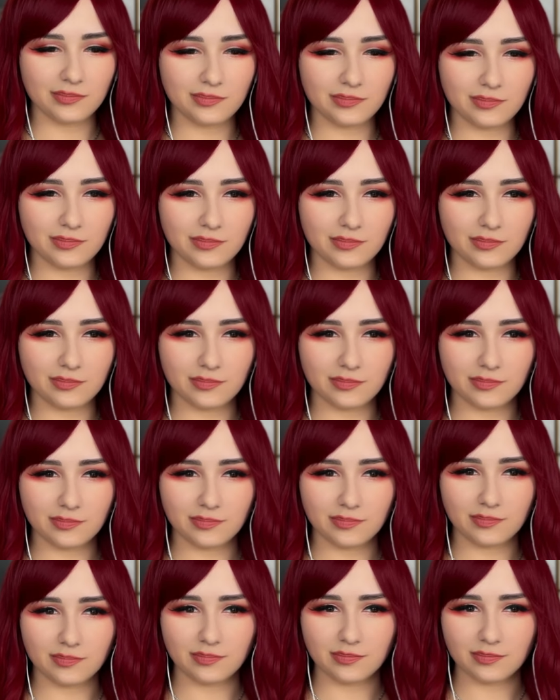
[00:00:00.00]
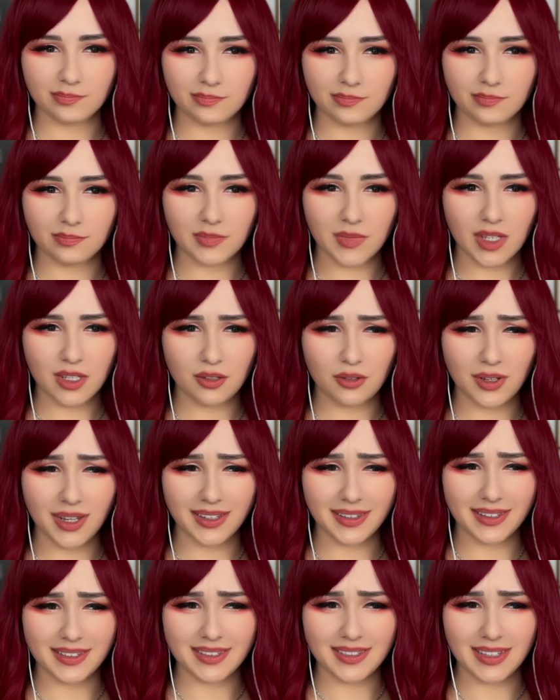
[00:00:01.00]
So you
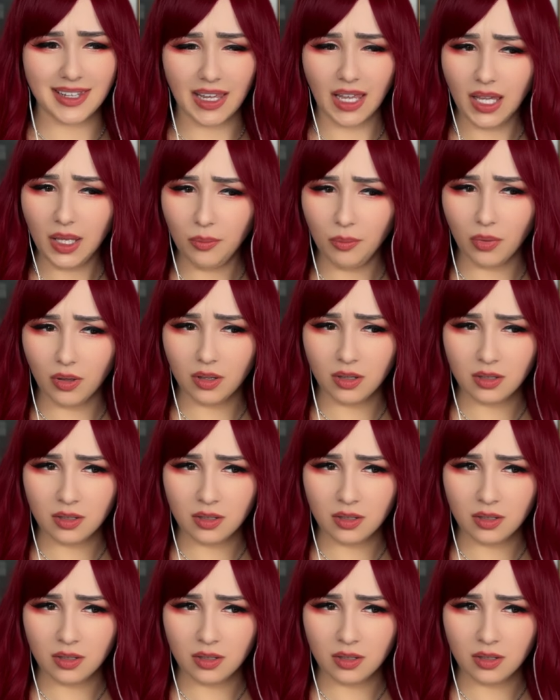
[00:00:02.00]
can escape?